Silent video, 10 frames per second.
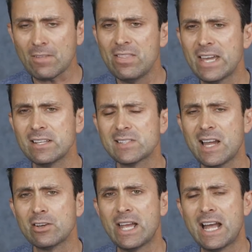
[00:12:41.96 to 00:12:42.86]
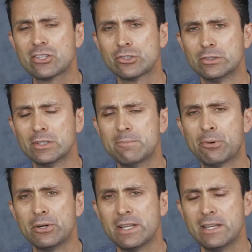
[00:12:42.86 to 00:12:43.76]
And that is how to actually
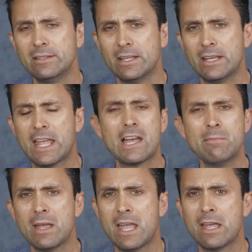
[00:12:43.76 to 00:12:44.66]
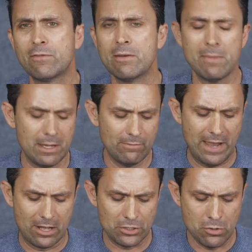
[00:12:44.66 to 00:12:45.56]
put in an AFMA
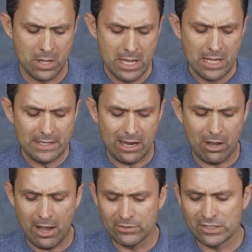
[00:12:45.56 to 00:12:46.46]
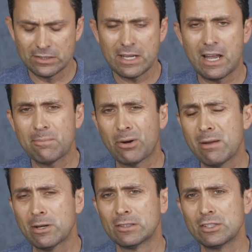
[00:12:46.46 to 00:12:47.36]
value. Now, obviously, I
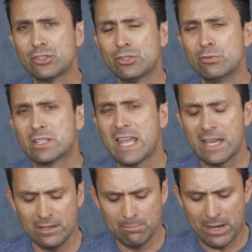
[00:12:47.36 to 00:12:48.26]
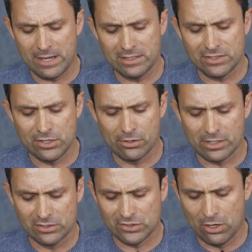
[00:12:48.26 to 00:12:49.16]
primarily shoot Canon bodies here,
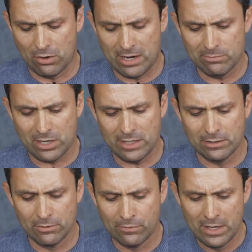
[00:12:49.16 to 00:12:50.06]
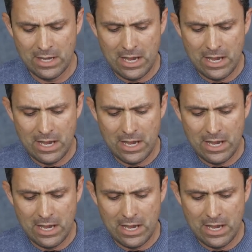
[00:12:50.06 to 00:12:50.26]
and so I'm kind of